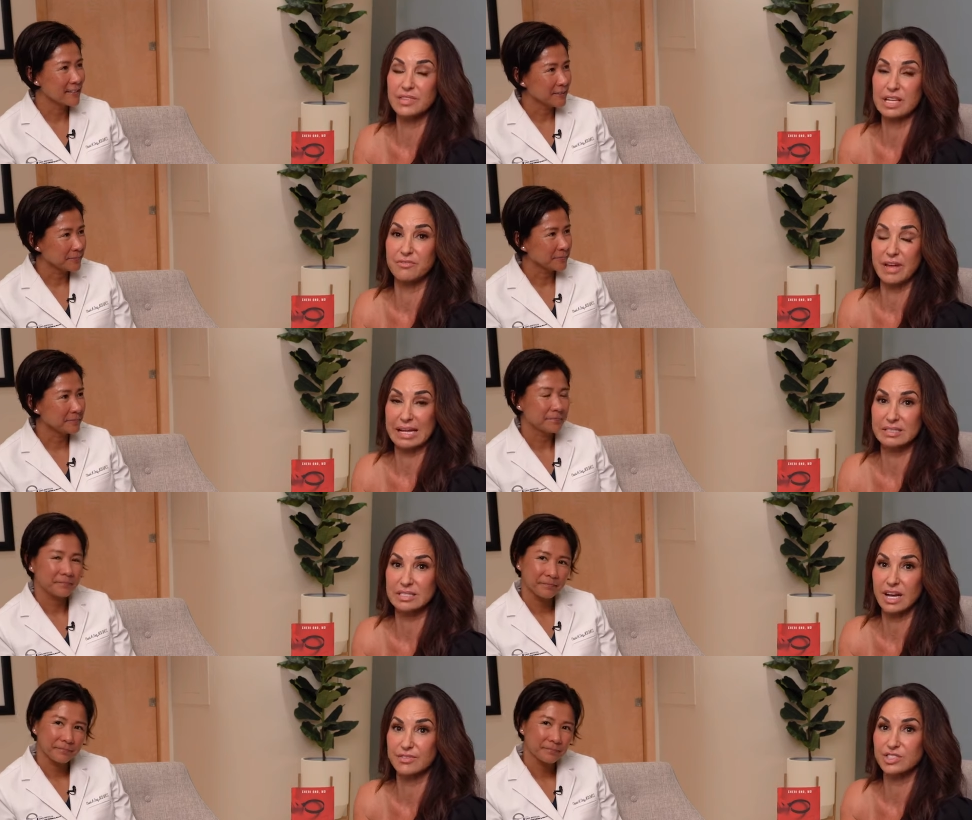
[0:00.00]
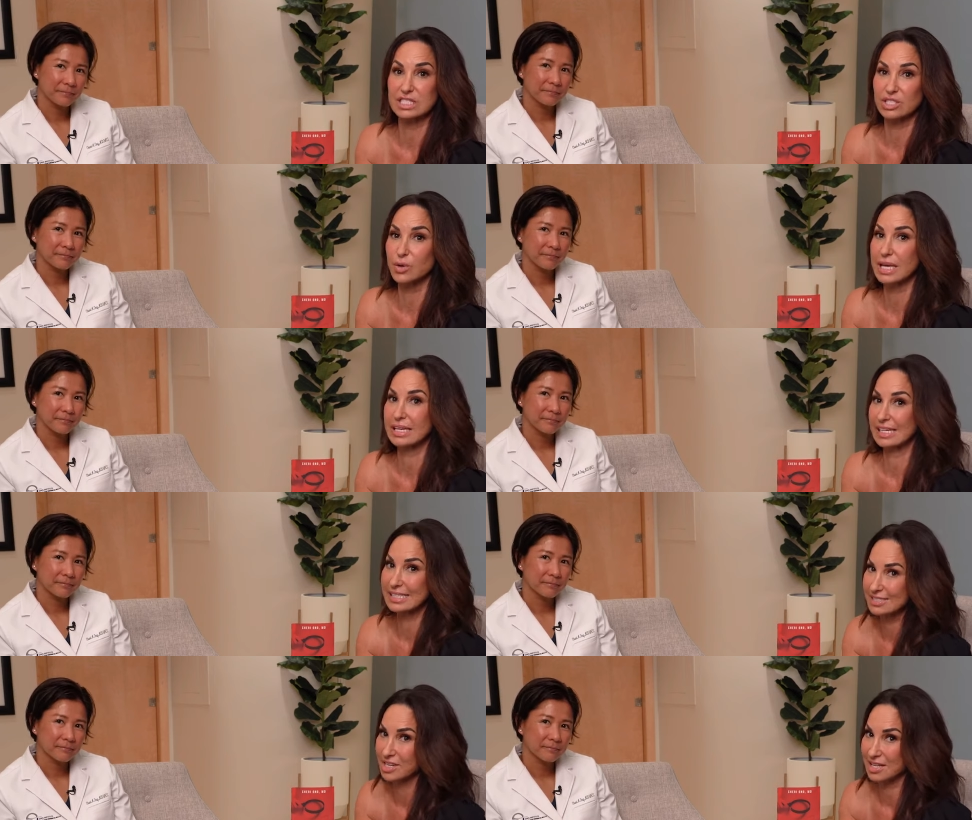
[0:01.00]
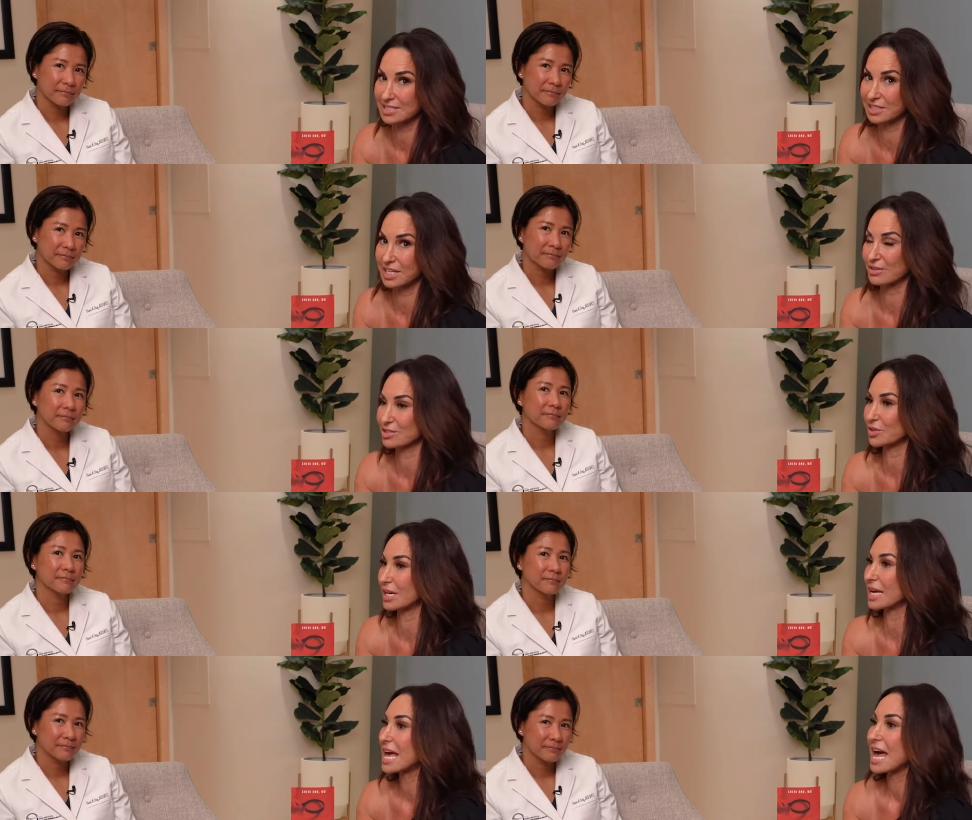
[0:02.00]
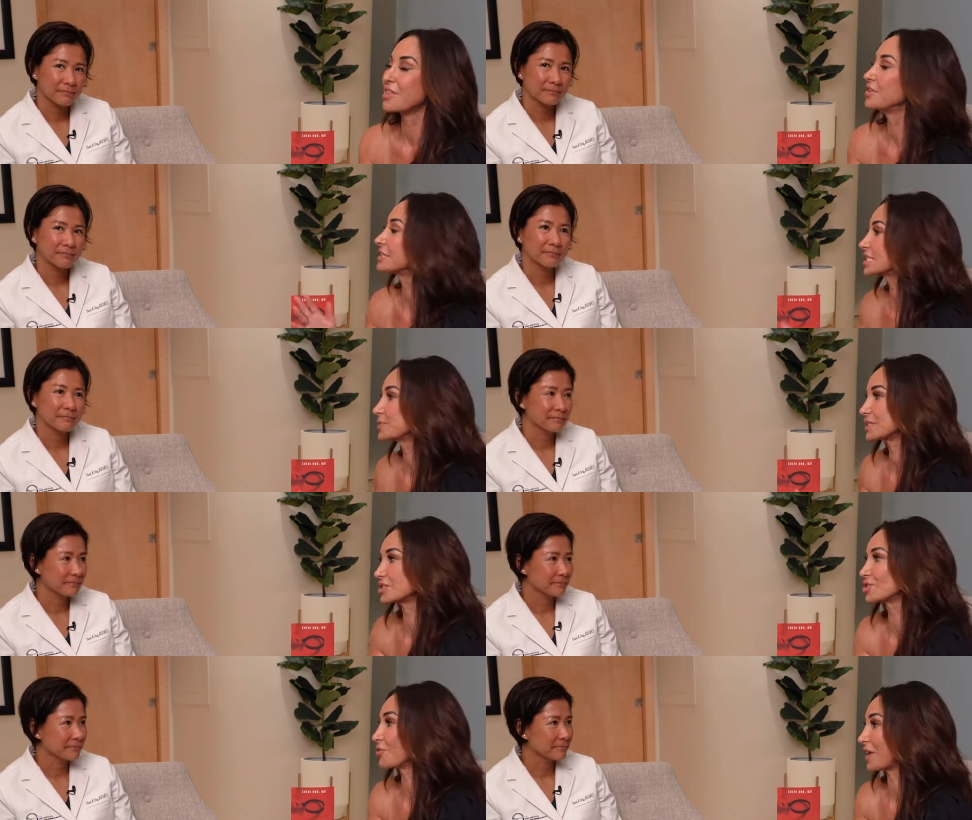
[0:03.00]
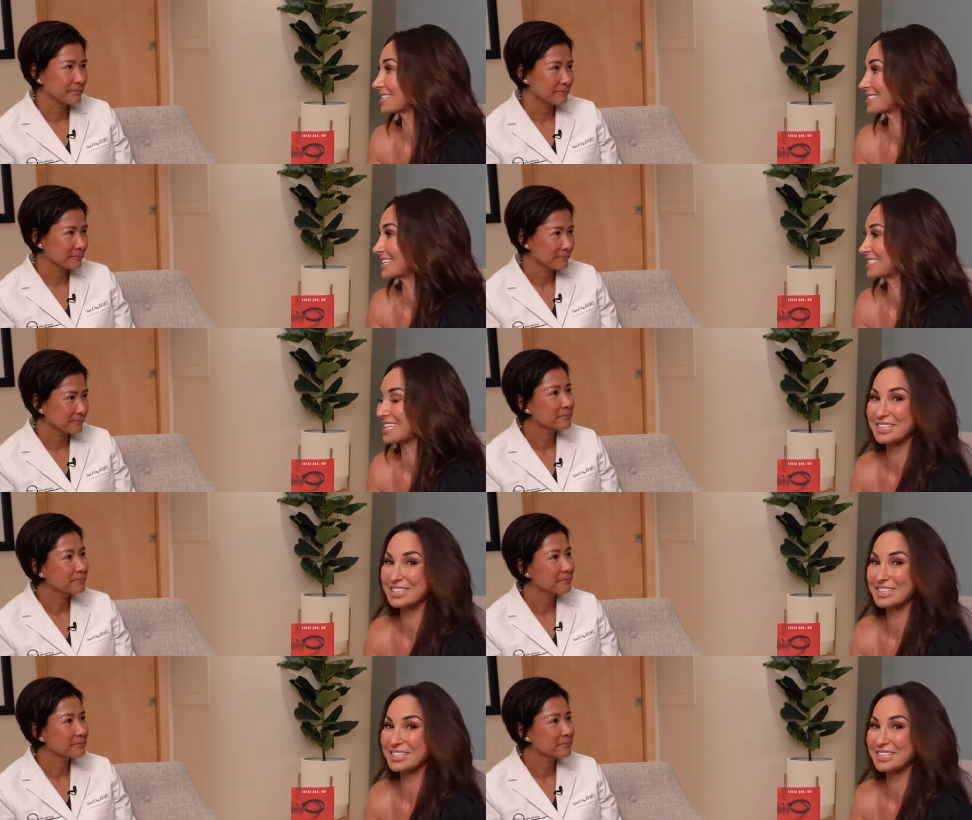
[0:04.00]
Speaker 1: of the advanced stuff, she's located in Scottsdale, Arizona. This has been so fascinating today.